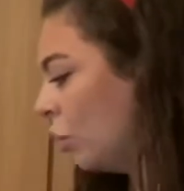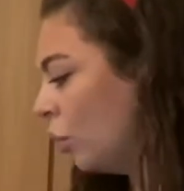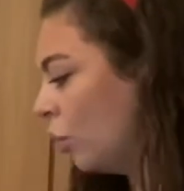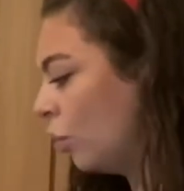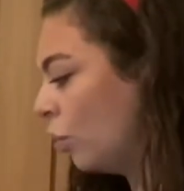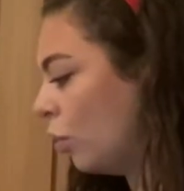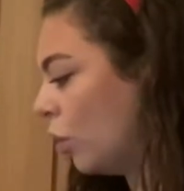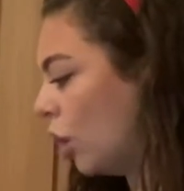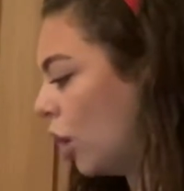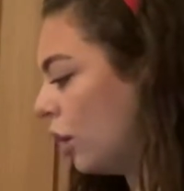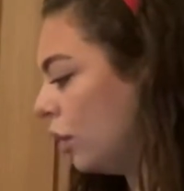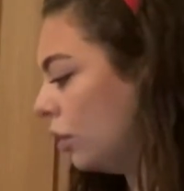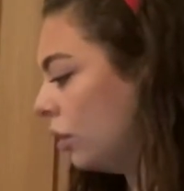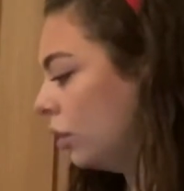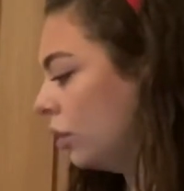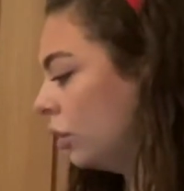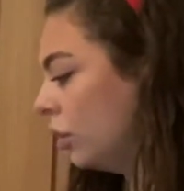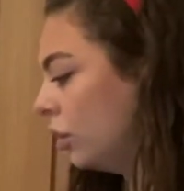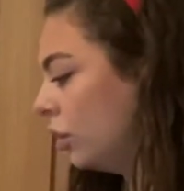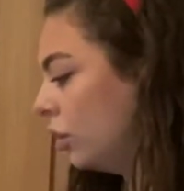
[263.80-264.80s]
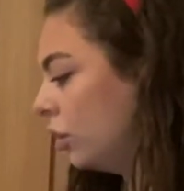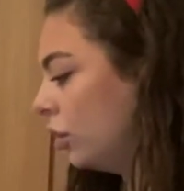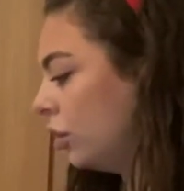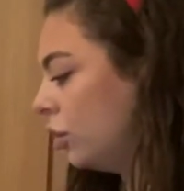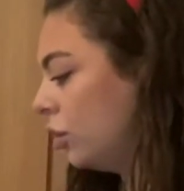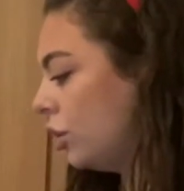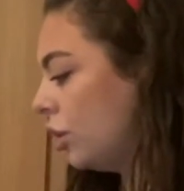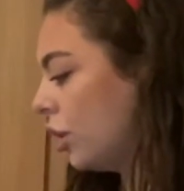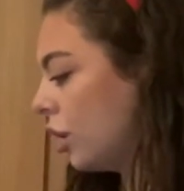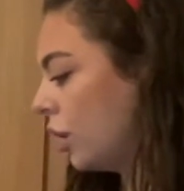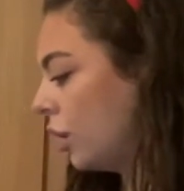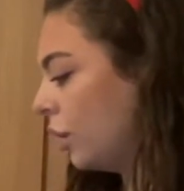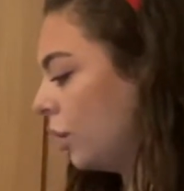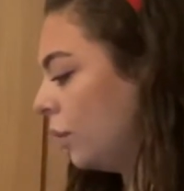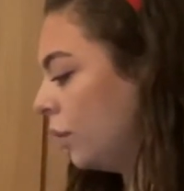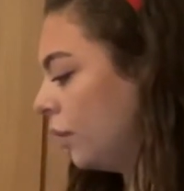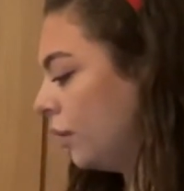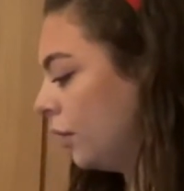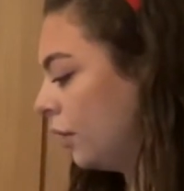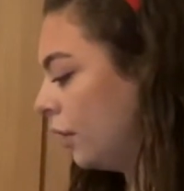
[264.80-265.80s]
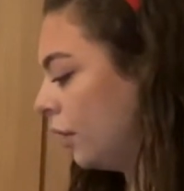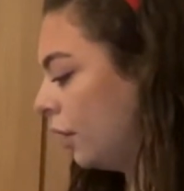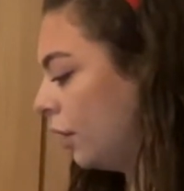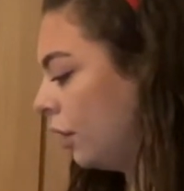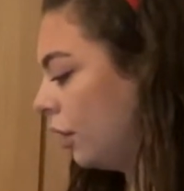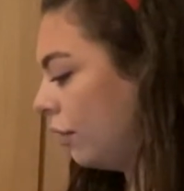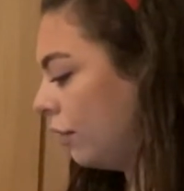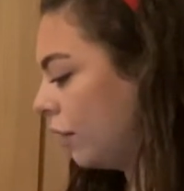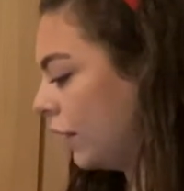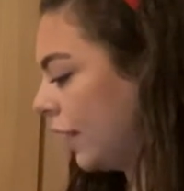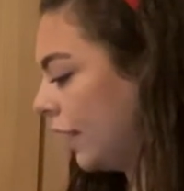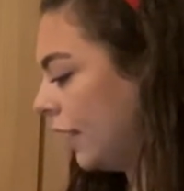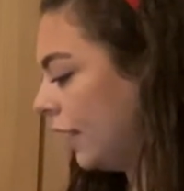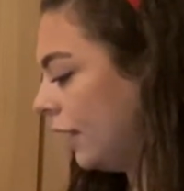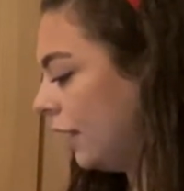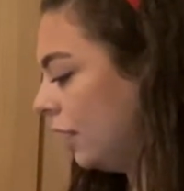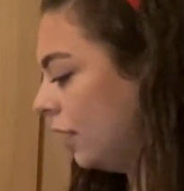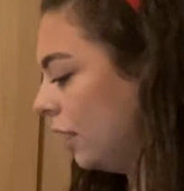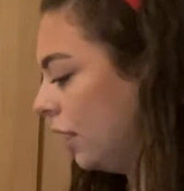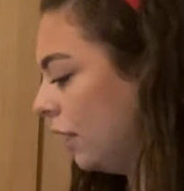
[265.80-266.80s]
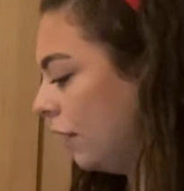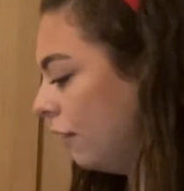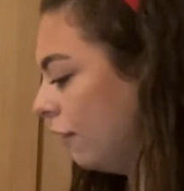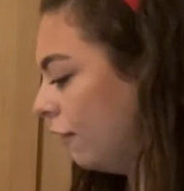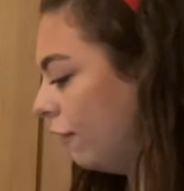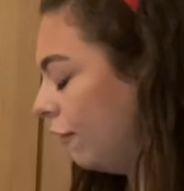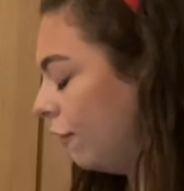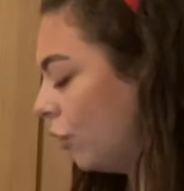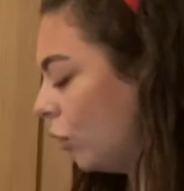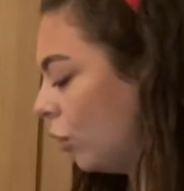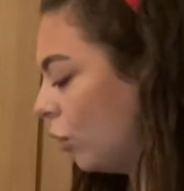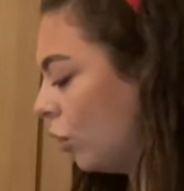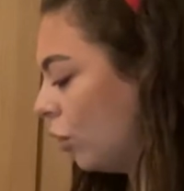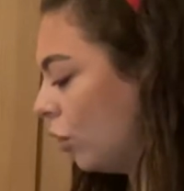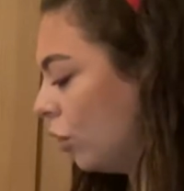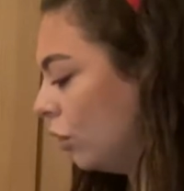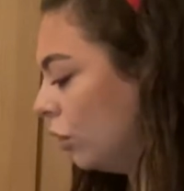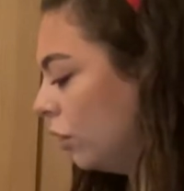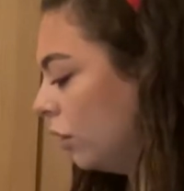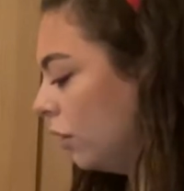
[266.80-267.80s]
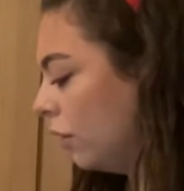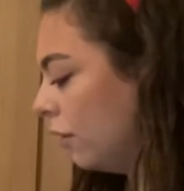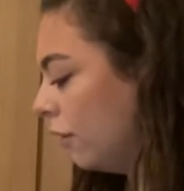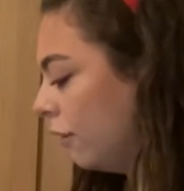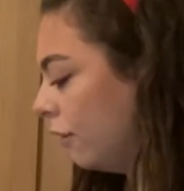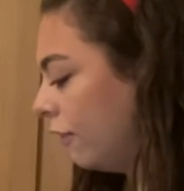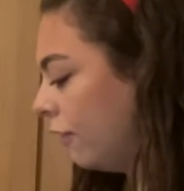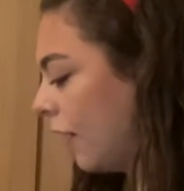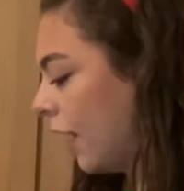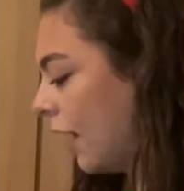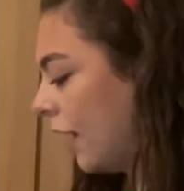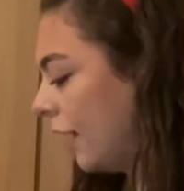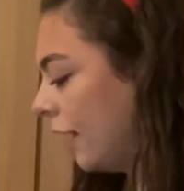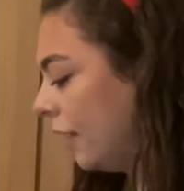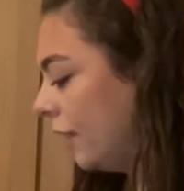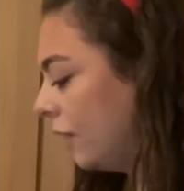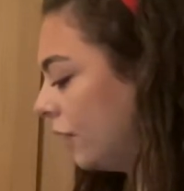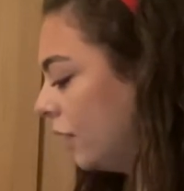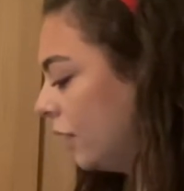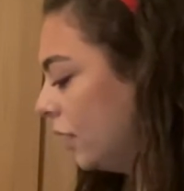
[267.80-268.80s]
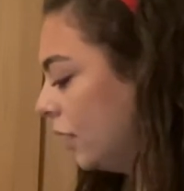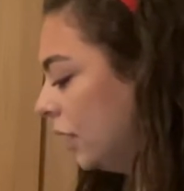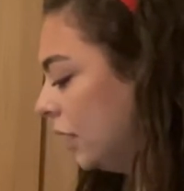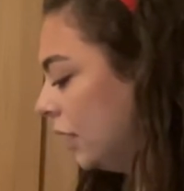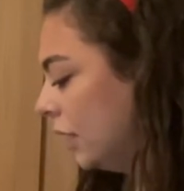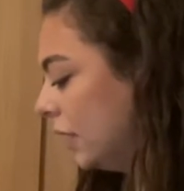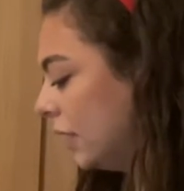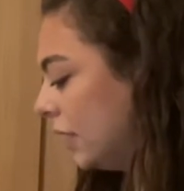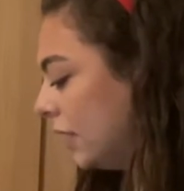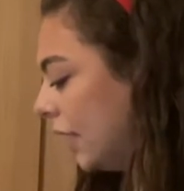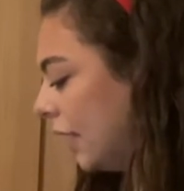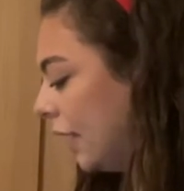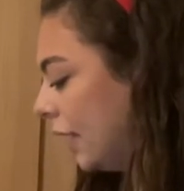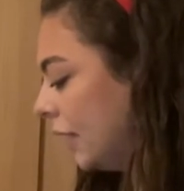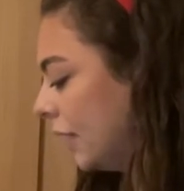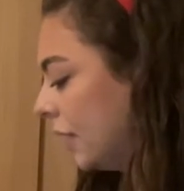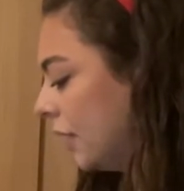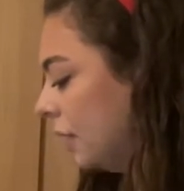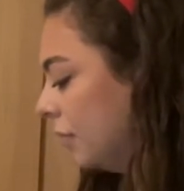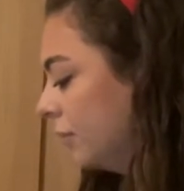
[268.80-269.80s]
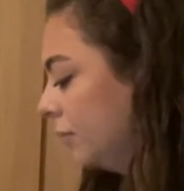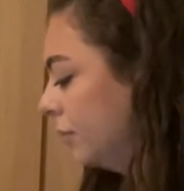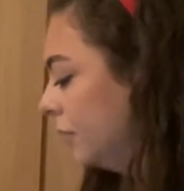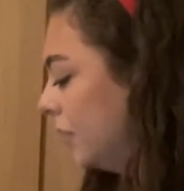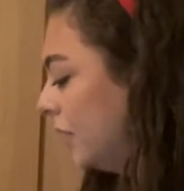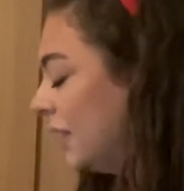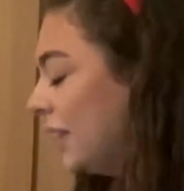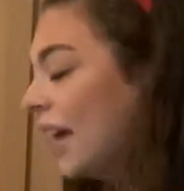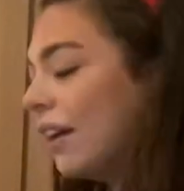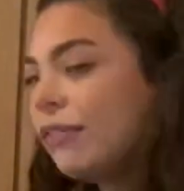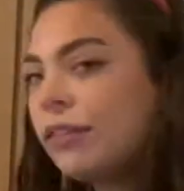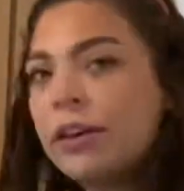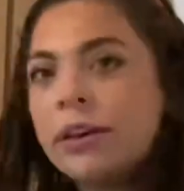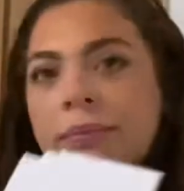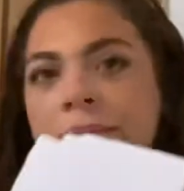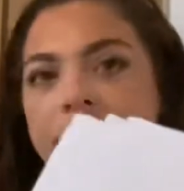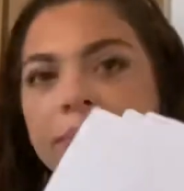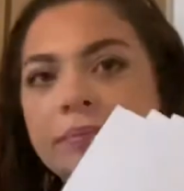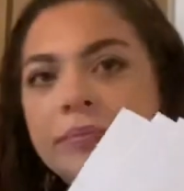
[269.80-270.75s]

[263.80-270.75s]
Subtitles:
1, 2, 3, 4, 5, 6, 7.